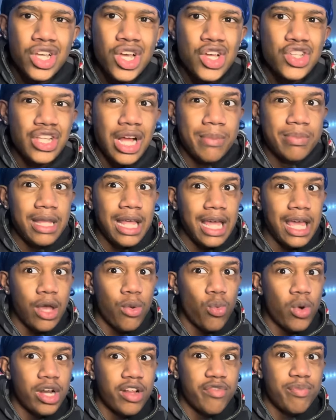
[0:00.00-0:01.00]
So I'm thinking,
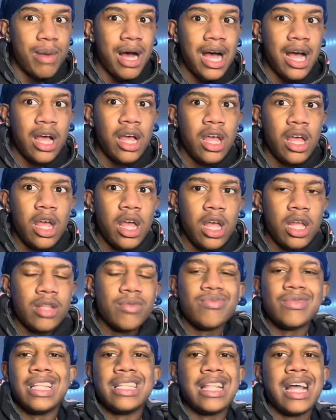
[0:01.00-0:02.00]
what if my,
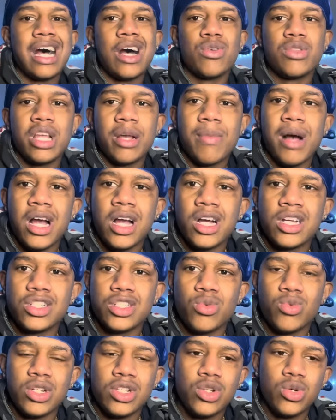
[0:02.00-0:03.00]
no, I don't think my
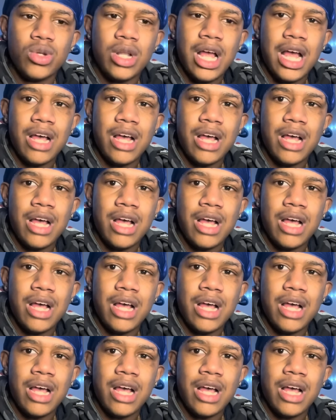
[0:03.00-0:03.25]
cousin would do that.